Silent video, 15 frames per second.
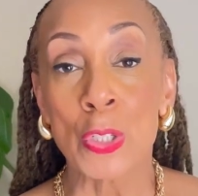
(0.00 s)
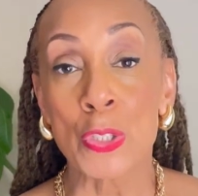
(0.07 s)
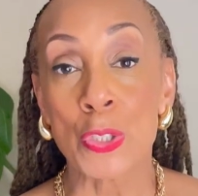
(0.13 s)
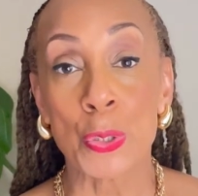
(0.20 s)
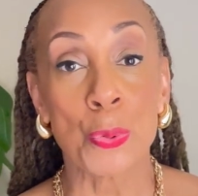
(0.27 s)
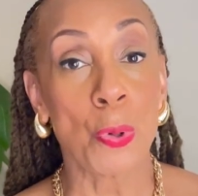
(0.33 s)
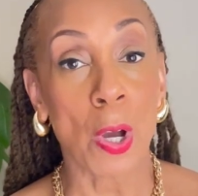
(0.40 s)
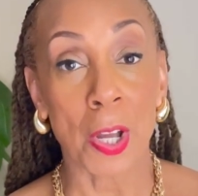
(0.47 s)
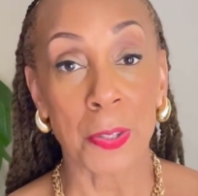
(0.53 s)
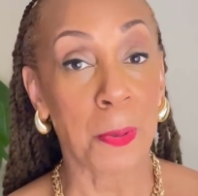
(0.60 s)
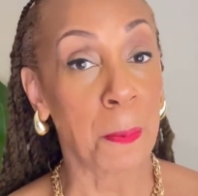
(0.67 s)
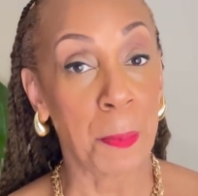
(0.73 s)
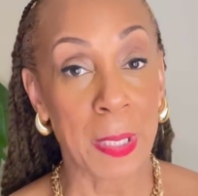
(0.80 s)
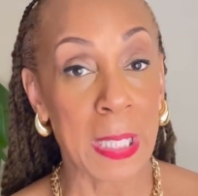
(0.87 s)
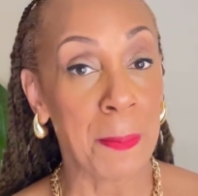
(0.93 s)
to other
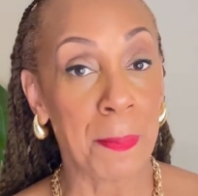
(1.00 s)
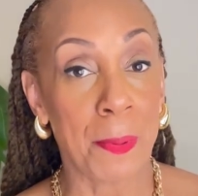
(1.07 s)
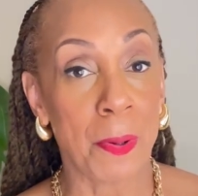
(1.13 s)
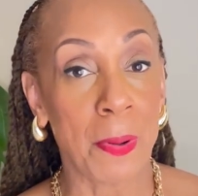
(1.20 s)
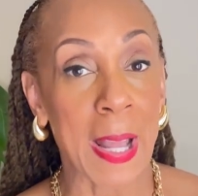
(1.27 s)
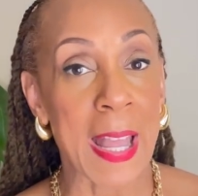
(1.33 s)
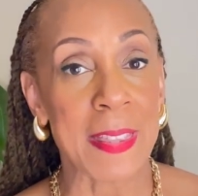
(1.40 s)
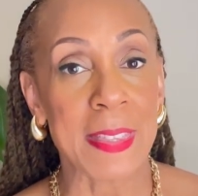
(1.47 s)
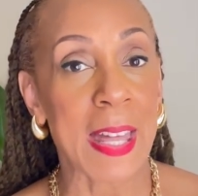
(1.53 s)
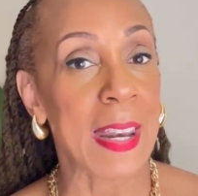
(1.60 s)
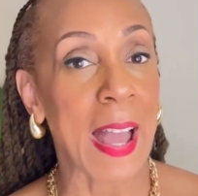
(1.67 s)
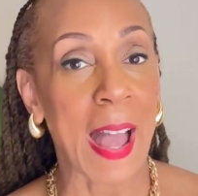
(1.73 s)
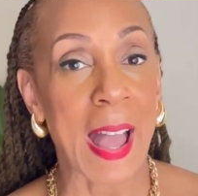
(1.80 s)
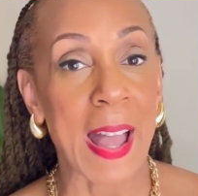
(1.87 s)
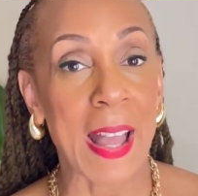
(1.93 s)
people, and that
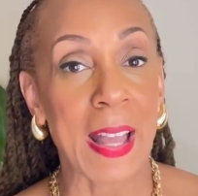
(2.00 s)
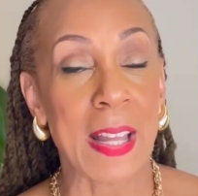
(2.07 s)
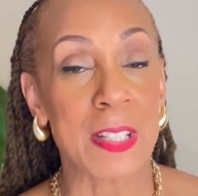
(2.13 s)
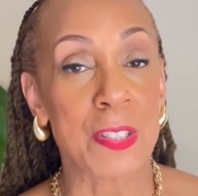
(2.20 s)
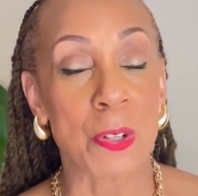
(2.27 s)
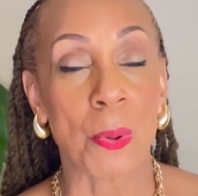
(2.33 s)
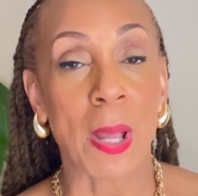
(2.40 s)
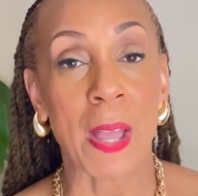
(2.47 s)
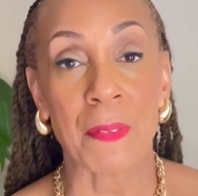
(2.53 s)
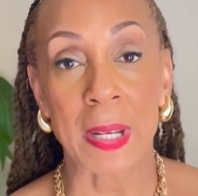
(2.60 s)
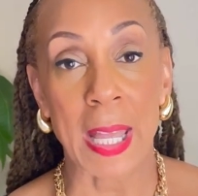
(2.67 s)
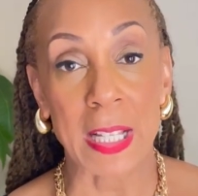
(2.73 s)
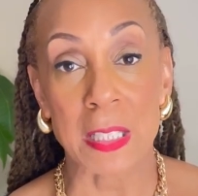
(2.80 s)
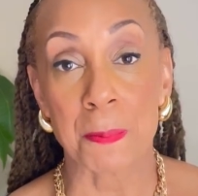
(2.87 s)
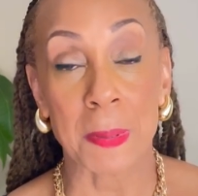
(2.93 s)
I don't have an
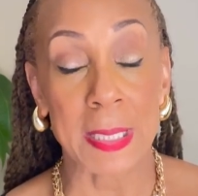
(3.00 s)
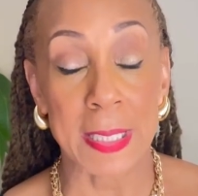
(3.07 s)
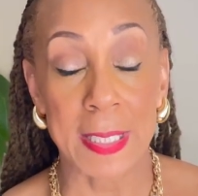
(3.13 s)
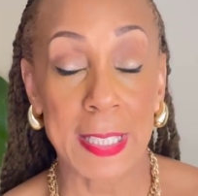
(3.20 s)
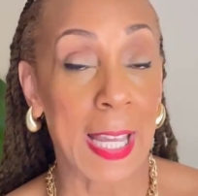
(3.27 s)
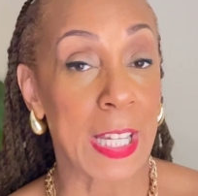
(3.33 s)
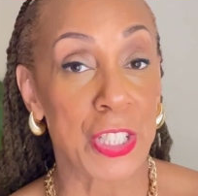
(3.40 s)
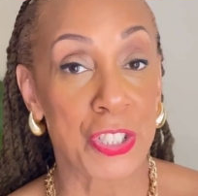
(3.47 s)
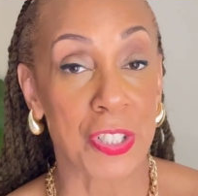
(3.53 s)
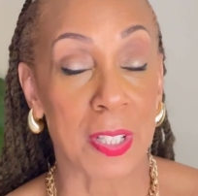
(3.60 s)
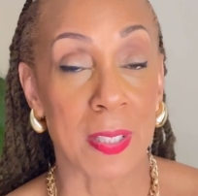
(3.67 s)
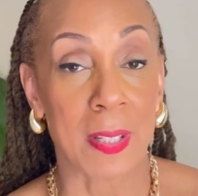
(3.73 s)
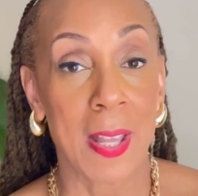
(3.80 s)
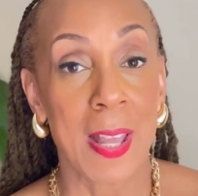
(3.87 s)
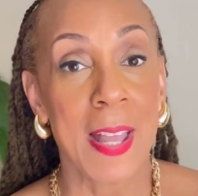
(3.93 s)

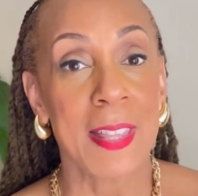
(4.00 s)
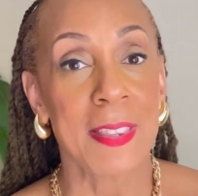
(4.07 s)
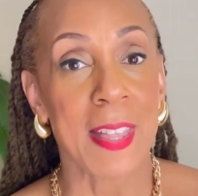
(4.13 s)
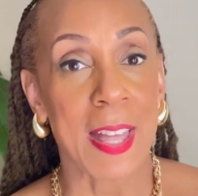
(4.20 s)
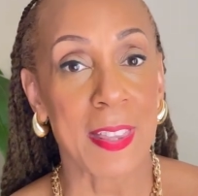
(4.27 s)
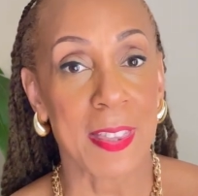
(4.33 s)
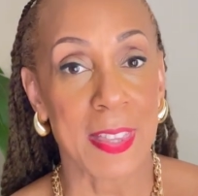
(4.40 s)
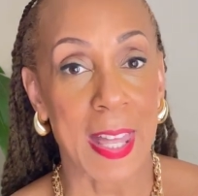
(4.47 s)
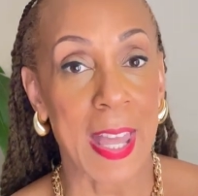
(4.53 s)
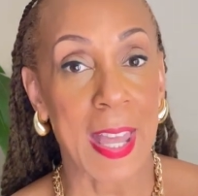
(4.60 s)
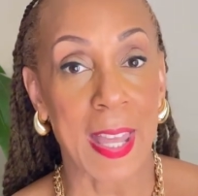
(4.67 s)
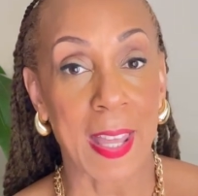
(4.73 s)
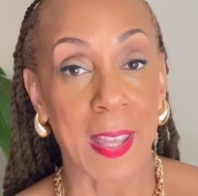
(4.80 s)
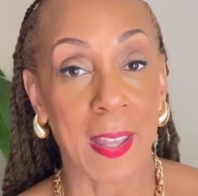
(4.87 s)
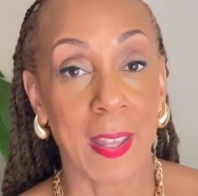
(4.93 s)
expectation that
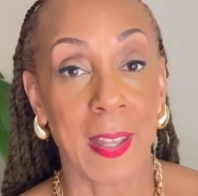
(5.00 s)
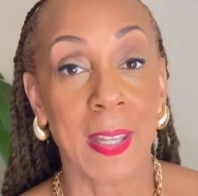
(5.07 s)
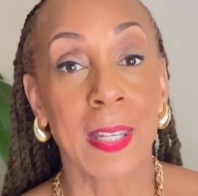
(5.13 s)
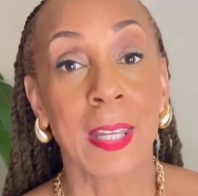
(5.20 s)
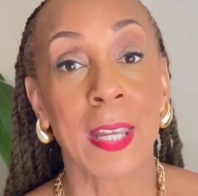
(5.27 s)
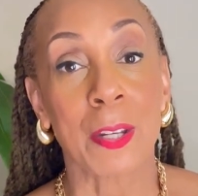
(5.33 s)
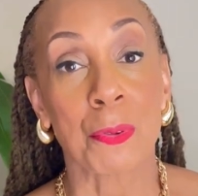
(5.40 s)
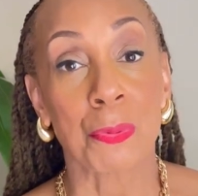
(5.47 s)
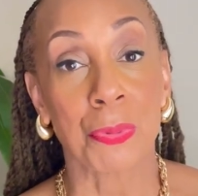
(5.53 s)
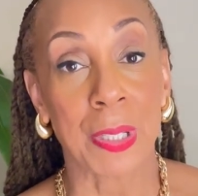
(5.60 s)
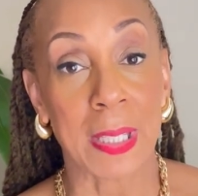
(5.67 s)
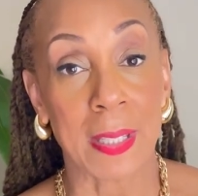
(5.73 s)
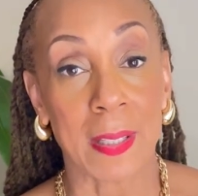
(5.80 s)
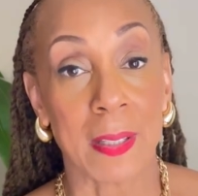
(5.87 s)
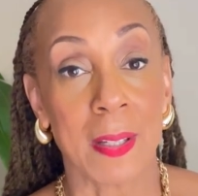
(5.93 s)
they can
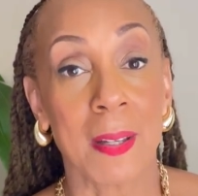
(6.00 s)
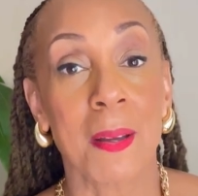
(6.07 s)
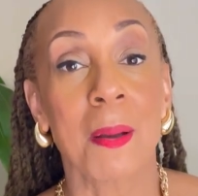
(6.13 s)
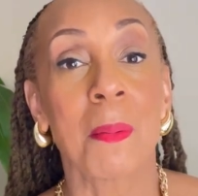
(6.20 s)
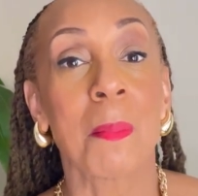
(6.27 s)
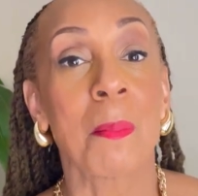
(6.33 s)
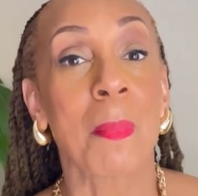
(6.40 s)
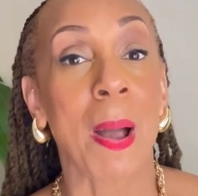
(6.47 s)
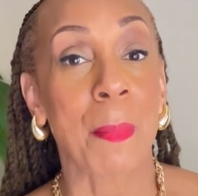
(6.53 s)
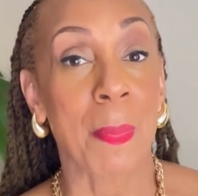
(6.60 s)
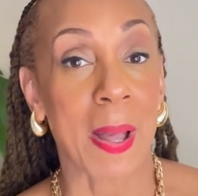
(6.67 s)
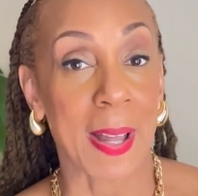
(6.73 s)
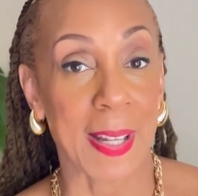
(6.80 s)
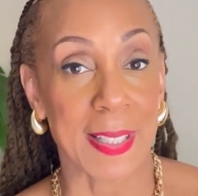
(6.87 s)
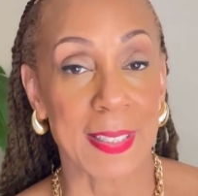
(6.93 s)
read my
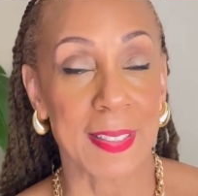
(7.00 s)
mind.